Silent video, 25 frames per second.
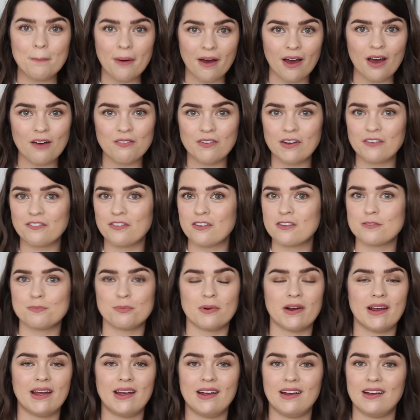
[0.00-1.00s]
Perfect for
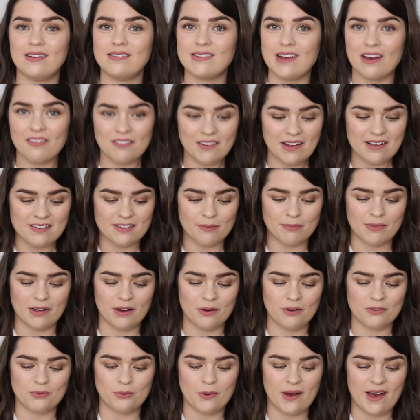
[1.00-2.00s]
spring, definitely something
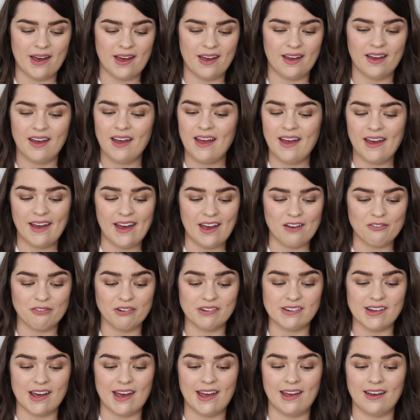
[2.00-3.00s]
I would wear
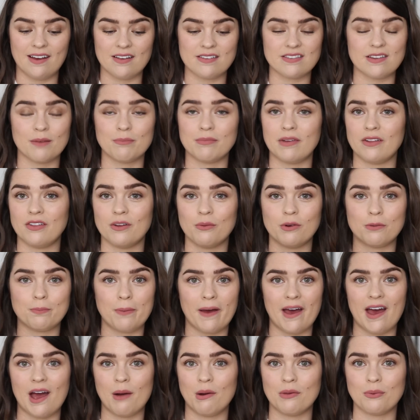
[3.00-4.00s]
every day and something that would
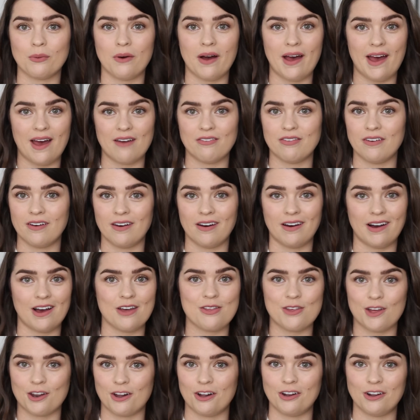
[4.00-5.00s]
pair with whatever
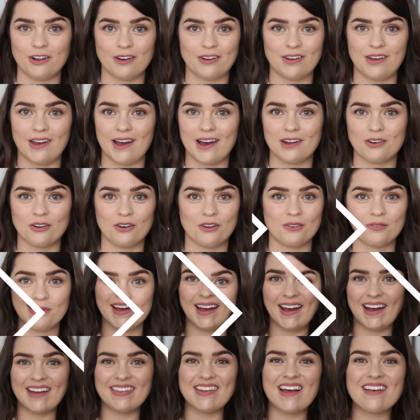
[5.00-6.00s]
eyeshadow look you had on.
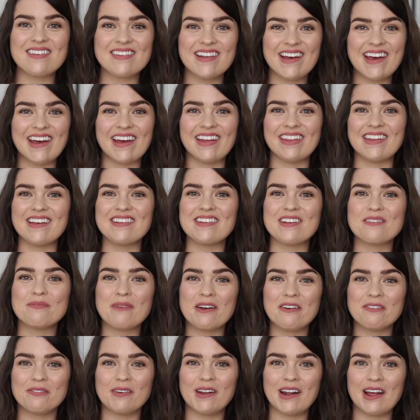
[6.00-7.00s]
And that's it. This is
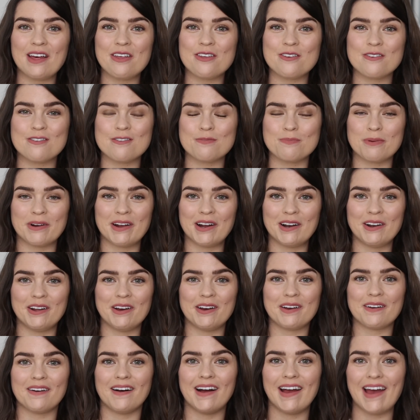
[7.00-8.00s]
my finished spring
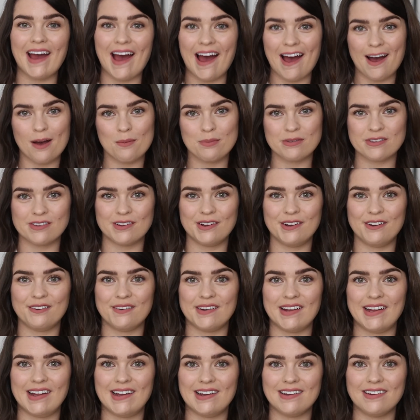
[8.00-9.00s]
look. I
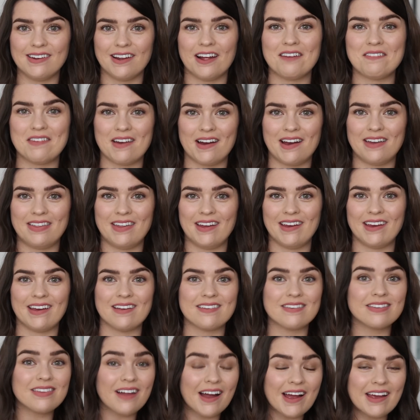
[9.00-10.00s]
absolutely love it. I think
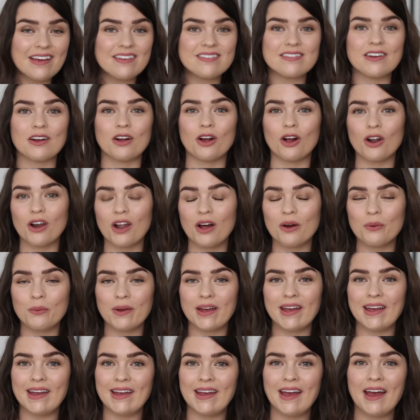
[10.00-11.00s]
it's nice and
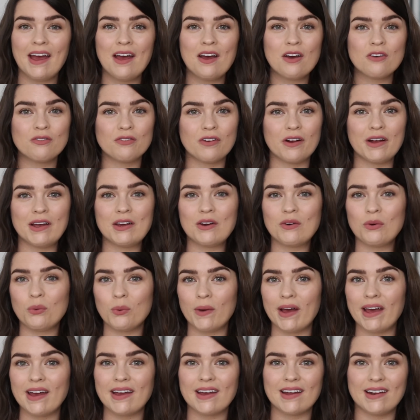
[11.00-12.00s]
glowy, very
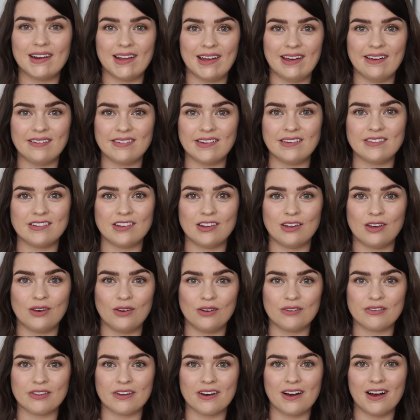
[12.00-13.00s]
quick and easy to
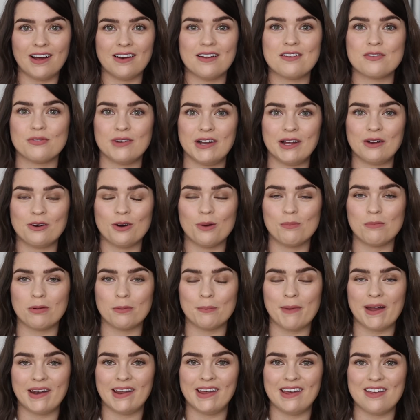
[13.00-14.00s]
use. The colours really
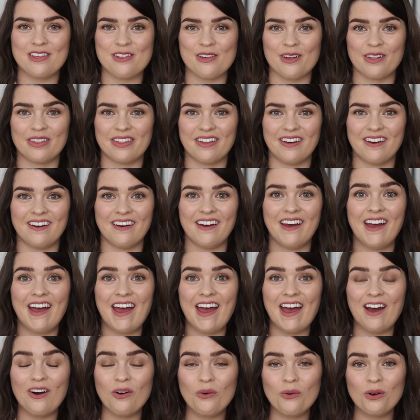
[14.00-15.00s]
complement each other.
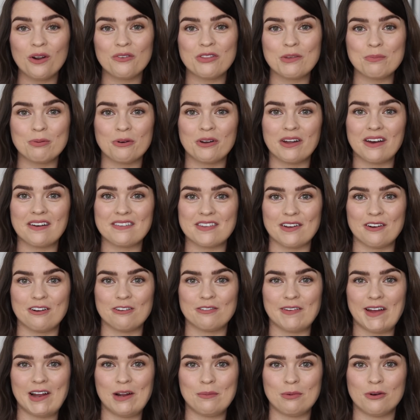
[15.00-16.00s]
All of the products are
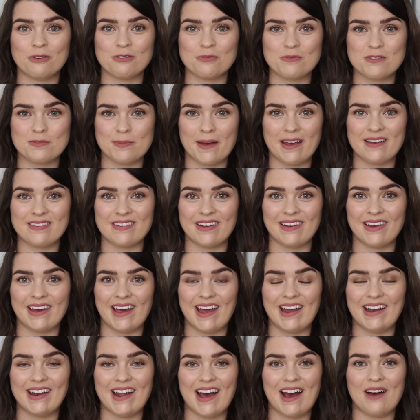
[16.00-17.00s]
available from Space
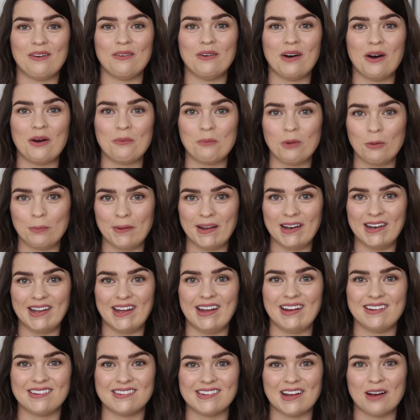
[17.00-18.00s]
NK now and will be
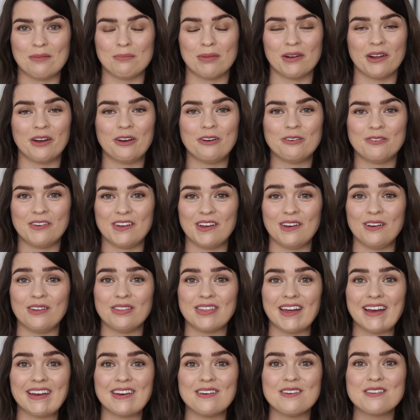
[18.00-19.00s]
linked down below for you.
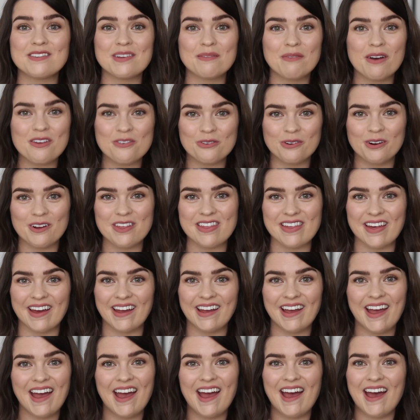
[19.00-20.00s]
Thank you so much for
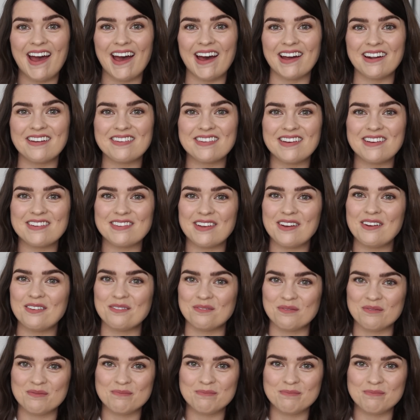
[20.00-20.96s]
watching and I'll see you soon.